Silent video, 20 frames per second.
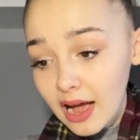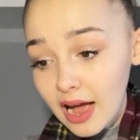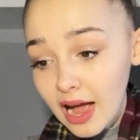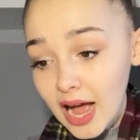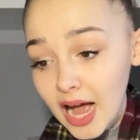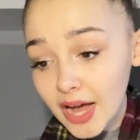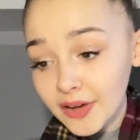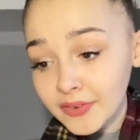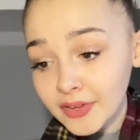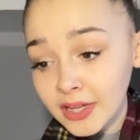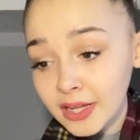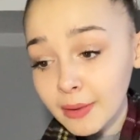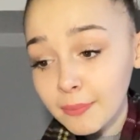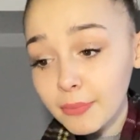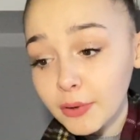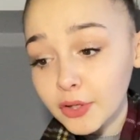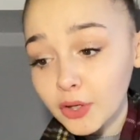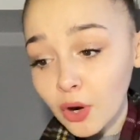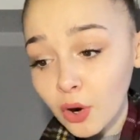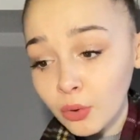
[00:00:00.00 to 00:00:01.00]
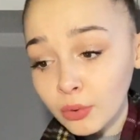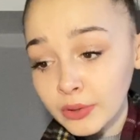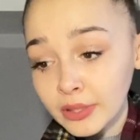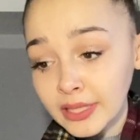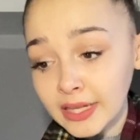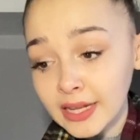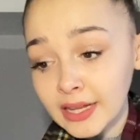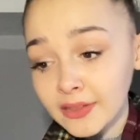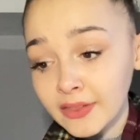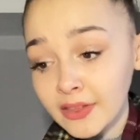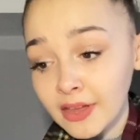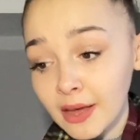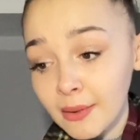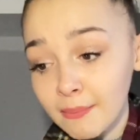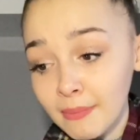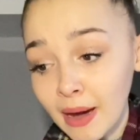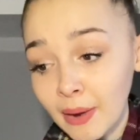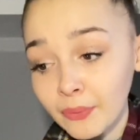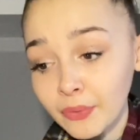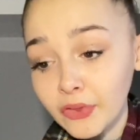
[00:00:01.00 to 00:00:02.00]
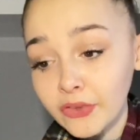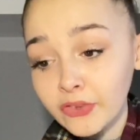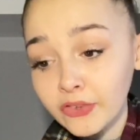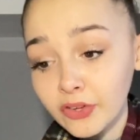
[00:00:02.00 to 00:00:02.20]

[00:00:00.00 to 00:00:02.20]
Having but only the amount the